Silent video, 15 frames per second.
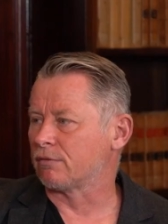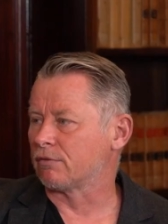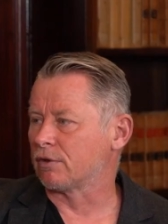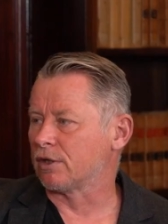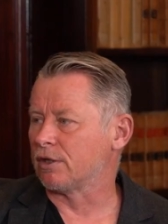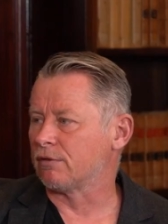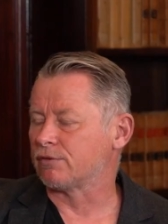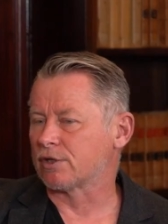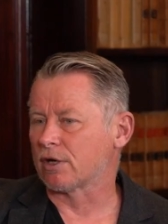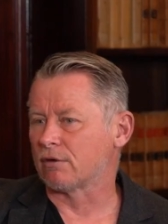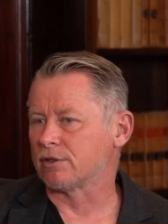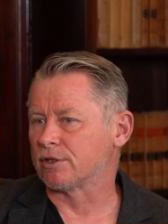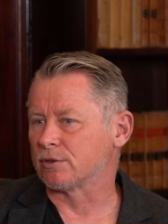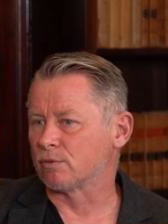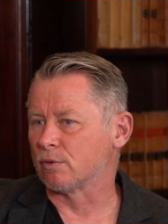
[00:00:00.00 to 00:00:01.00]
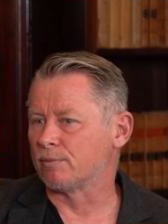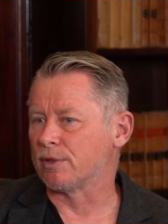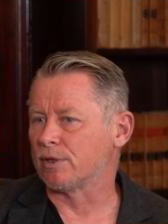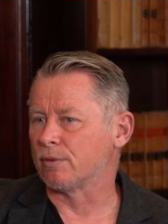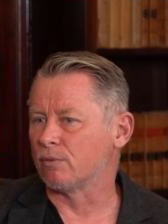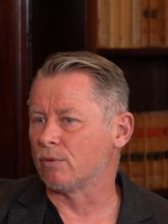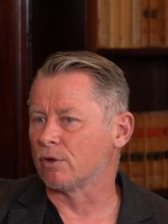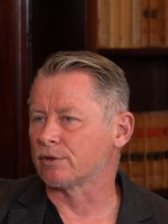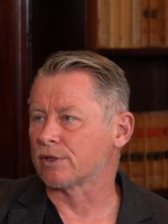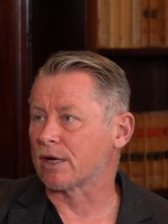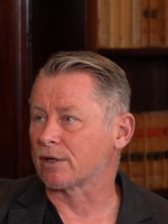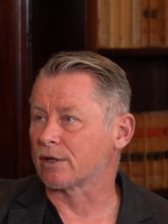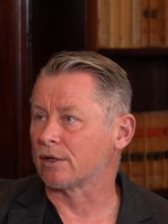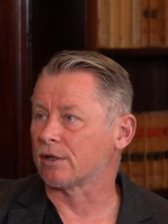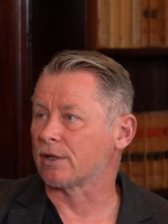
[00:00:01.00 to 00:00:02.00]
relief charities will be the one
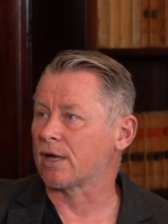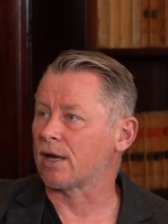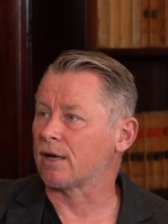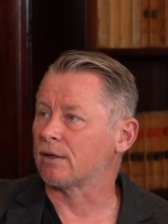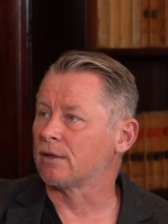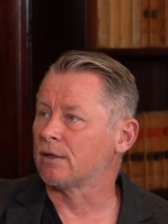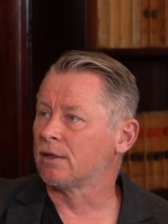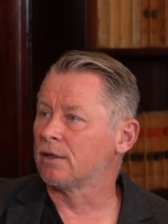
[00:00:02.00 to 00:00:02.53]
that can get